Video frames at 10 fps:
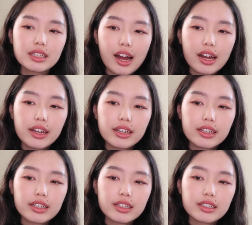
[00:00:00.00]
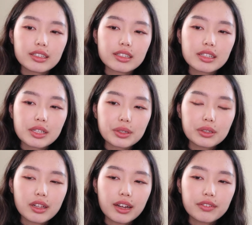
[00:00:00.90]
I
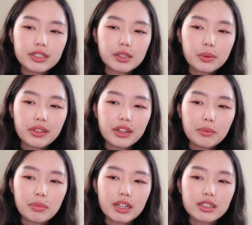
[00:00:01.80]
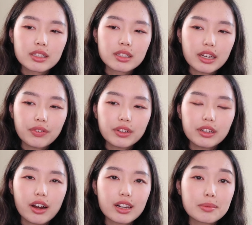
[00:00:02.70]
still kind of deal with it, but it's definitely
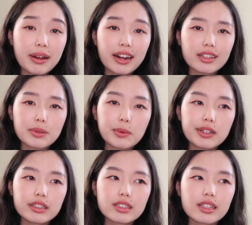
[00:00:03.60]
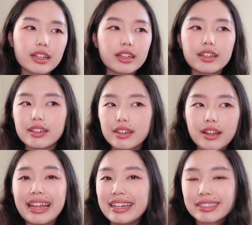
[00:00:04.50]
not as bad as it was in
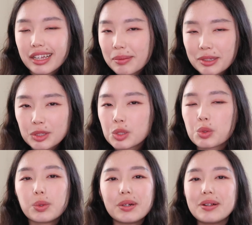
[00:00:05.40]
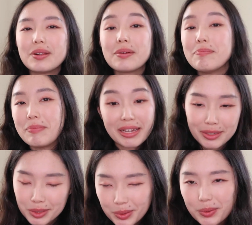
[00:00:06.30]
late elementary school,
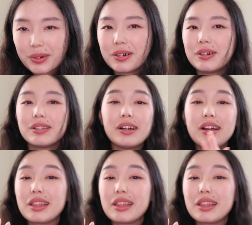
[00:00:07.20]
middle school,